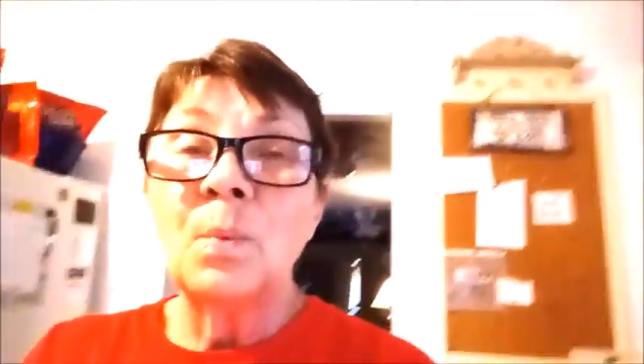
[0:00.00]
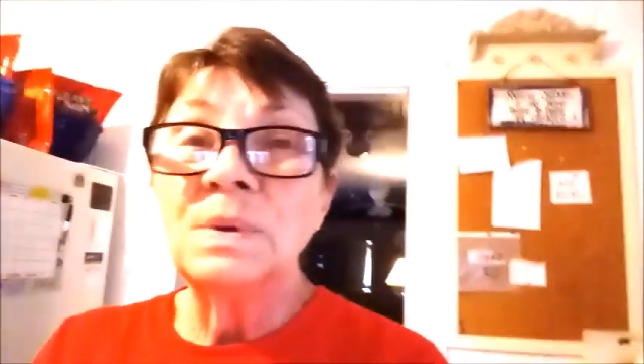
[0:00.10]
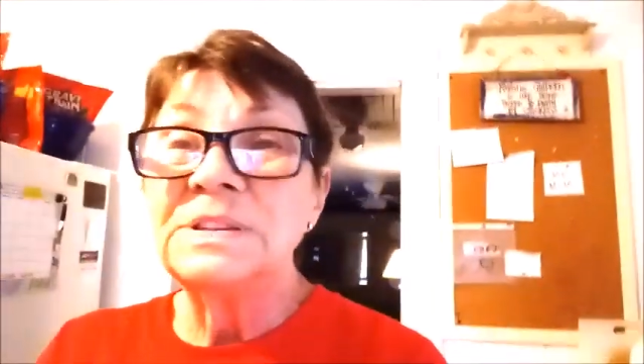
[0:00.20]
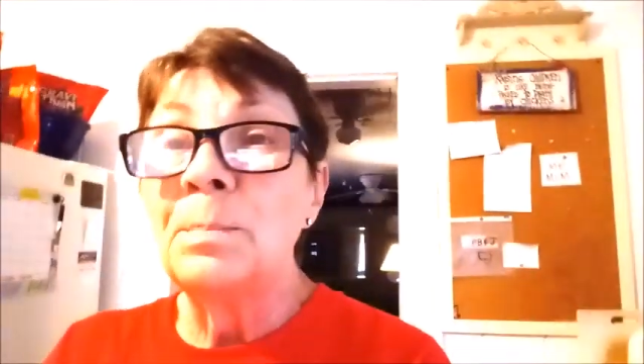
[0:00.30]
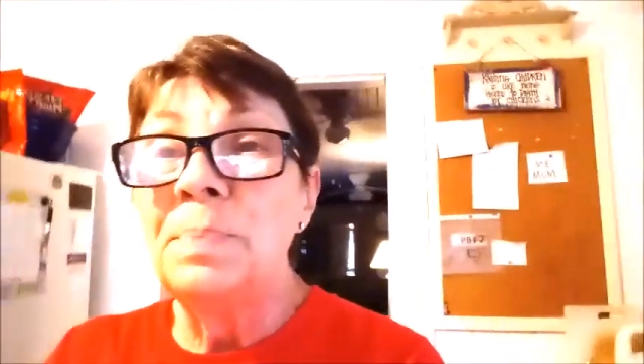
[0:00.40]

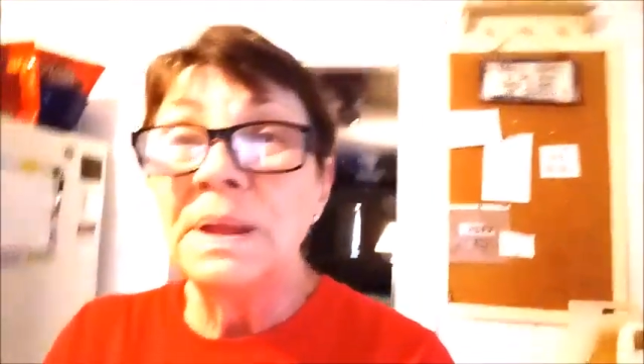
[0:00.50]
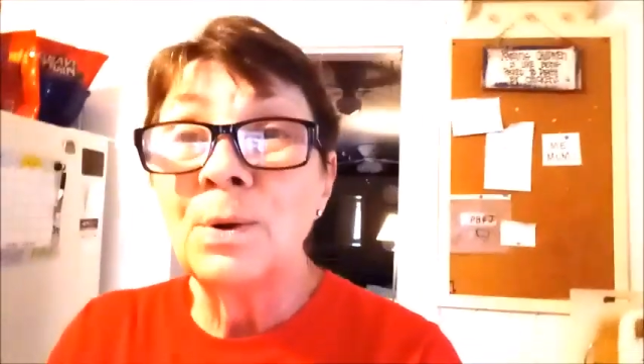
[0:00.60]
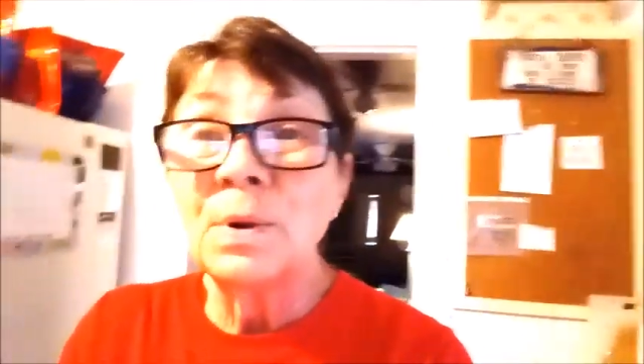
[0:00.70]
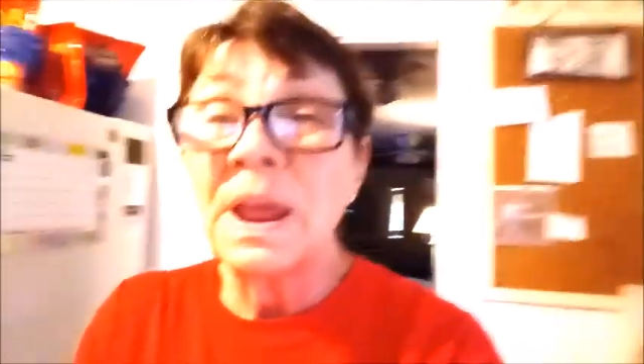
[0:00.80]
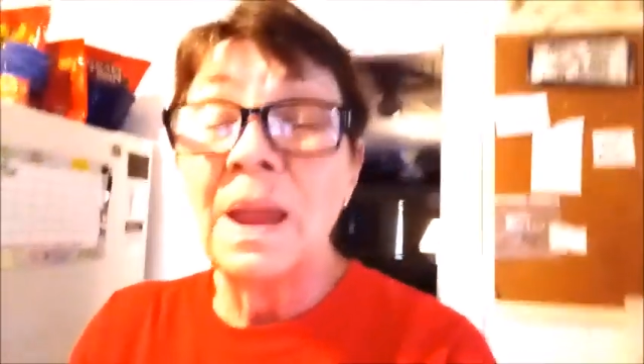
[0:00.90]
was a
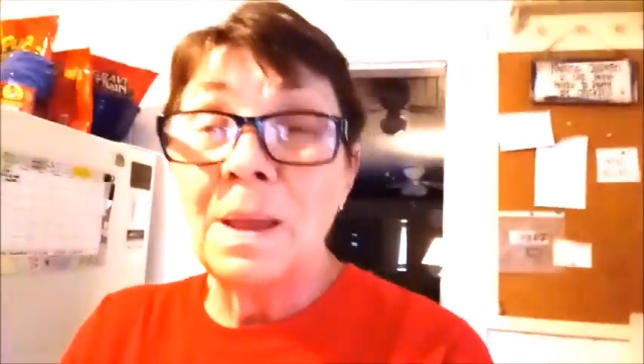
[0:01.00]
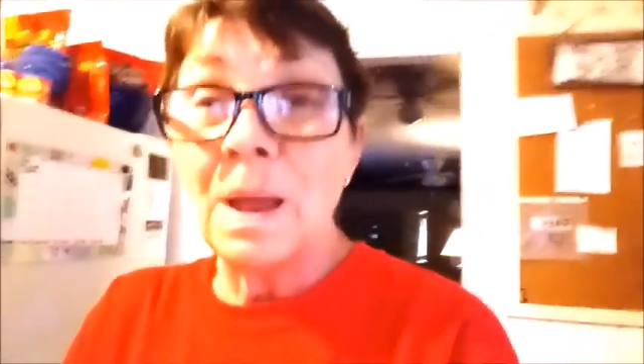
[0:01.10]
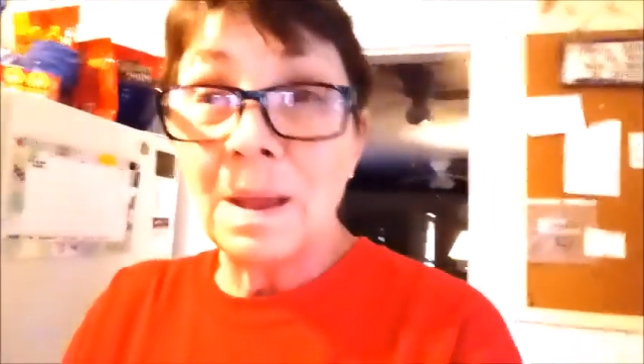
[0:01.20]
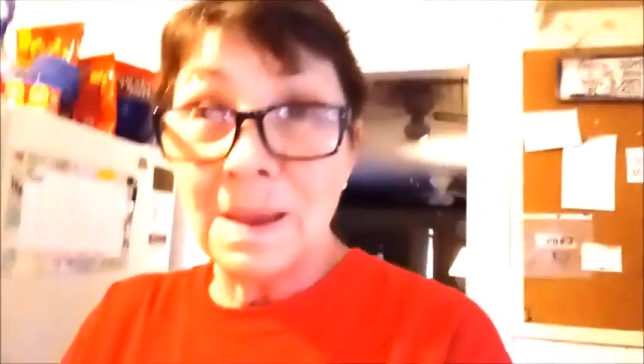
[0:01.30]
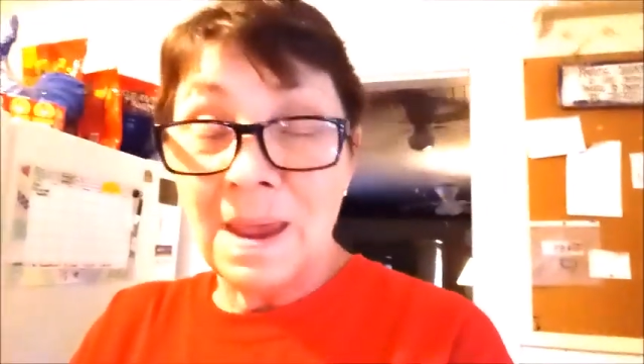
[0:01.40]
bigger
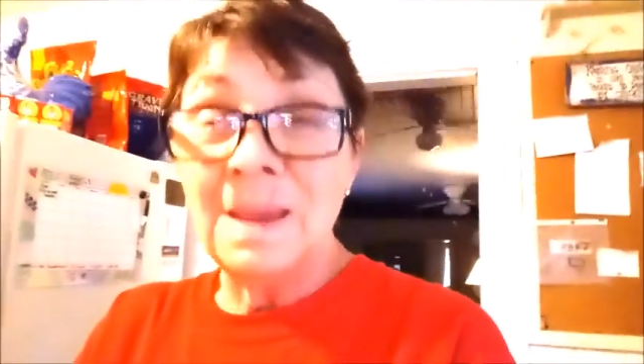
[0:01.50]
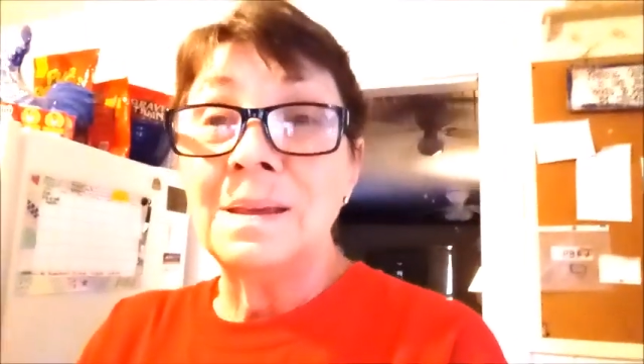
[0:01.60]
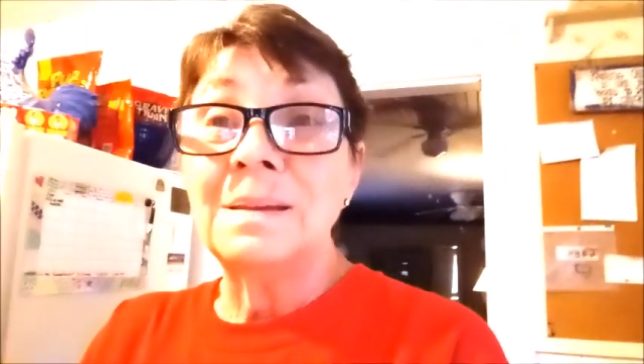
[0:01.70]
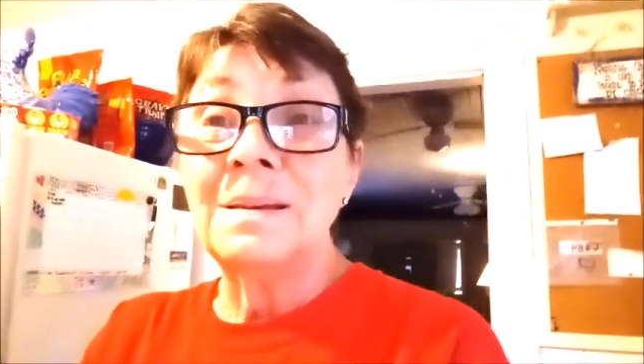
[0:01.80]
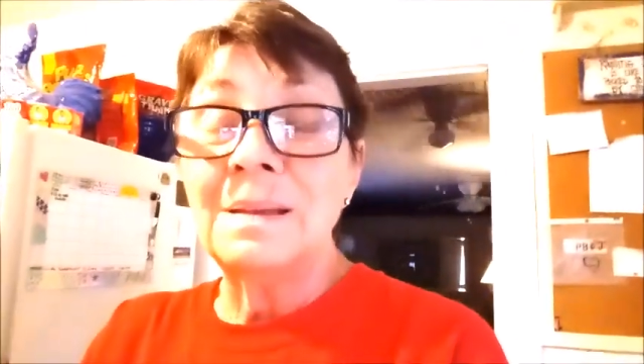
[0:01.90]

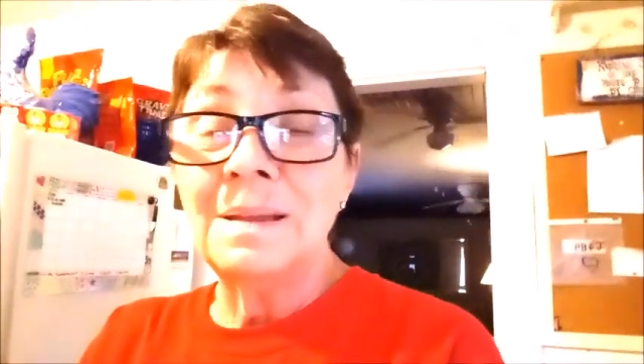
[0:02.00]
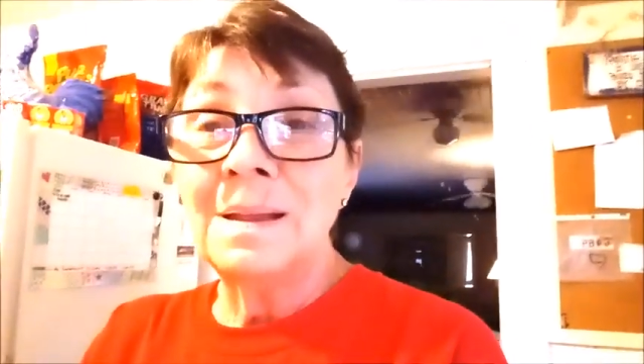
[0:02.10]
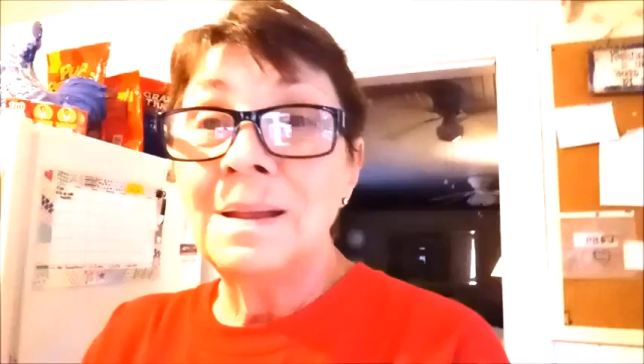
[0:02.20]
can